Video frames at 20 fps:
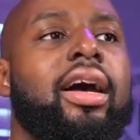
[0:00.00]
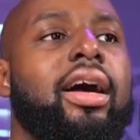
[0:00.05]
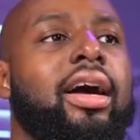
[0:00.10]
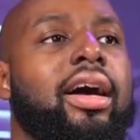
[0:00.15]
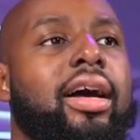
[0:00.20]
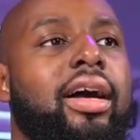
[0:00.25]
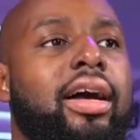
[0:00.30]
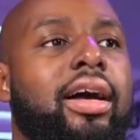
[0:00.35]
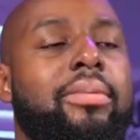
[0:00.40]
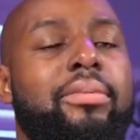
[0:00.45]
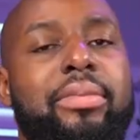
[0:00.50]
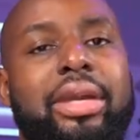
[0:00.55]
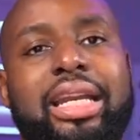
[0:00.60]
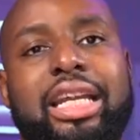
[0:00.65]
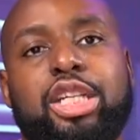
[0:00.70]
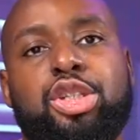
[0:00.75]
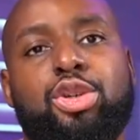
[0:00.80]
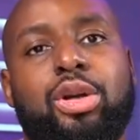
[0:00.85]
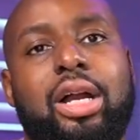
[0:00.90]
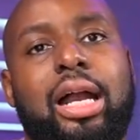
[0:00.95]
uh, a
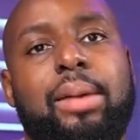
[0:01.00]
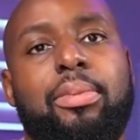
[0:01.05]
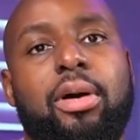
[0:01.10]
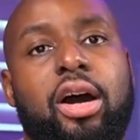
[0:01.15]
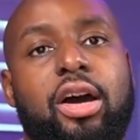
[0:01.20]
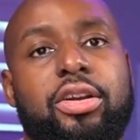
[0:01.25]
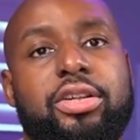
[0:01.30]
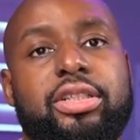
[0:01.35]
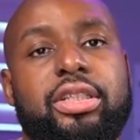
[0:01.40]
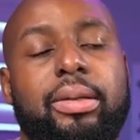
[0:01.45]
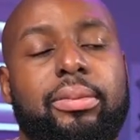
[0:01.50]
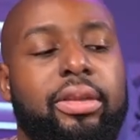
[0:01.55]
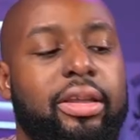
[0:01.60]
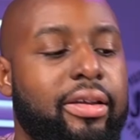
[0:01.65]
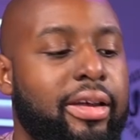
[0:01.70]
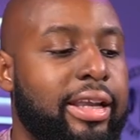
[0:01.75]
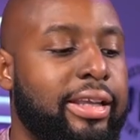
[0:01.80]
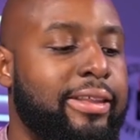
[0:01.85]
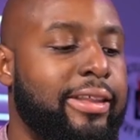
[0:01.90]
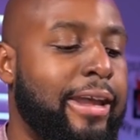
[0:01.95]
mini tripod or something
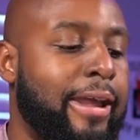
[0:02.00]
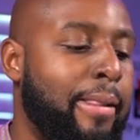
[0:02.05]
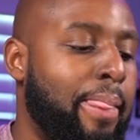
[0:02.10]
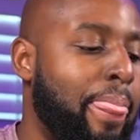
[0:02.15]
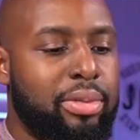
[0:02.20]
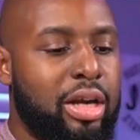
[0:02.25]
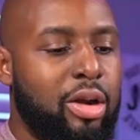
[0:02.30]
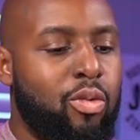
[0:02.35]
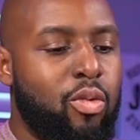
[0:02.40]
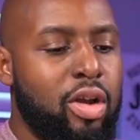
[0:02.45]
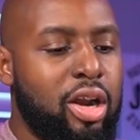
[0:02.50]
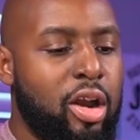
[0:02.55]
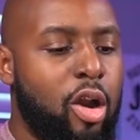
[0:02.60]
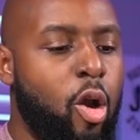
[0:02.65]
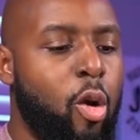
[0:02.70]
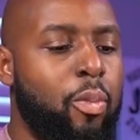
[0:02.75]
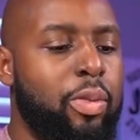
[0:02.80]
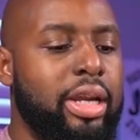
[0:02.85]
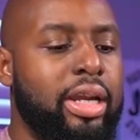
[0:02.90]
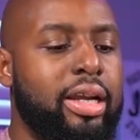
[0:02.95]
like that. But I wanna
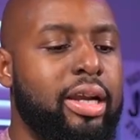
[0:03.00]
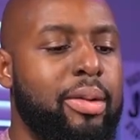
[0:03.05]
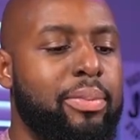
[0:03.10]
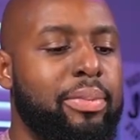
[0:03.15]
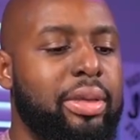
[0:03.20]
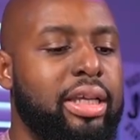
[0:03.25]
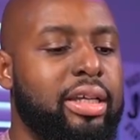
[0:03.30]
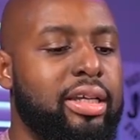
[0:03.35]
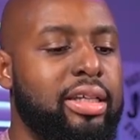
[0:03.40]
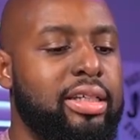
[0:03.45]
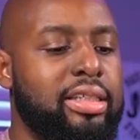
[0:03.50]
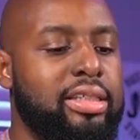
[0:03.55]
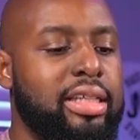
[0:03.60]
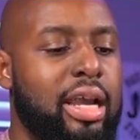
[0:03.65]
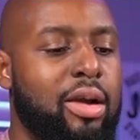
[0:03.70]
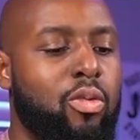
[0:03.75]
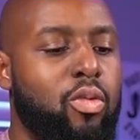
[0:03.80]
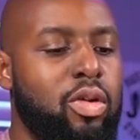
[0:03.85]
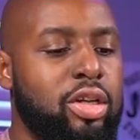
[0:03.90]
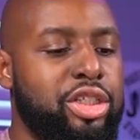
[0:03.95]
open it up because
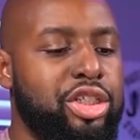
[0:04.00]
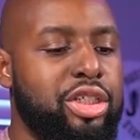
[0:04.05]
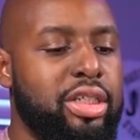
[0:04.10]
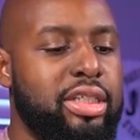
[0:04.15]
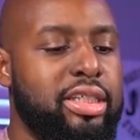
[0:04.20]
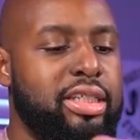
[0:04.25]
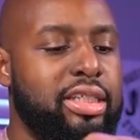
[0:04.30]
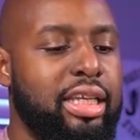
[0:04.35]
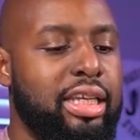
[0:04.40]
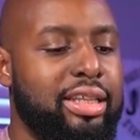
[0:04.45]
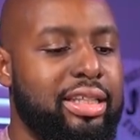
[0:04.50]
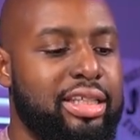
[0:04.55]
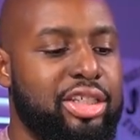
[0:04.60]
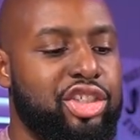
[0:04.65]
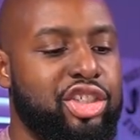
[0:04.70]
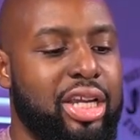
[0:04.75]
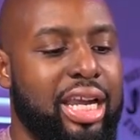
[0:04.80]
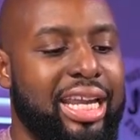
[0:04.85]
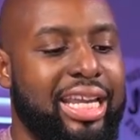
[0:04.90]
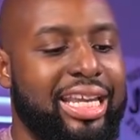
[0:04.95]
I want you to see this
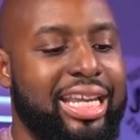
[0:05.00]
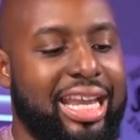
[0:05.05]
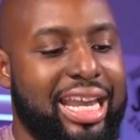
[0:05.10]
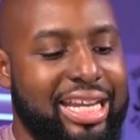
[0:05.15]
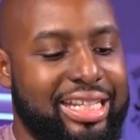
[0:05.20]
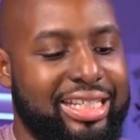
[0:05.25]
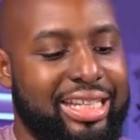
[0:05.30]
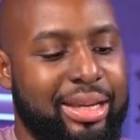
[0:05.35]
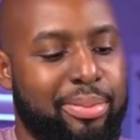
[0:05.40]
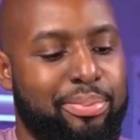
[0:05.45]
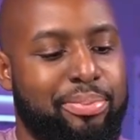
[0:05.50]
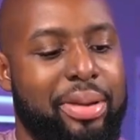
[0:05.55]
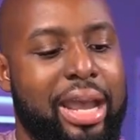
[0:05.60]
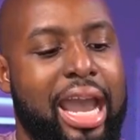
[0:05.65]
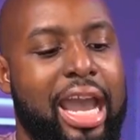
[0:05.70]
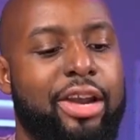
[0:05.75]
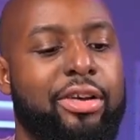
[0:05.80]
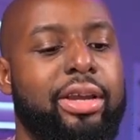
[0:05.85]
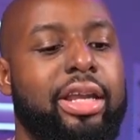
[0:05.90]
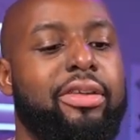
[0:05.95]
gigantic
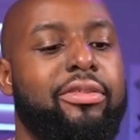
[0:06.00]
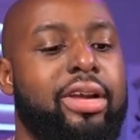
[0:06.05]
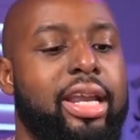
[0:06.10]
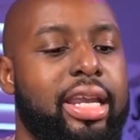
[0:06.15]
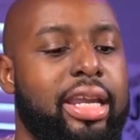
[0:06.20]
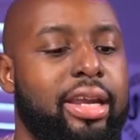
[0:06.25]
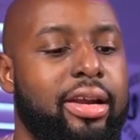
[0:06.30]
battery right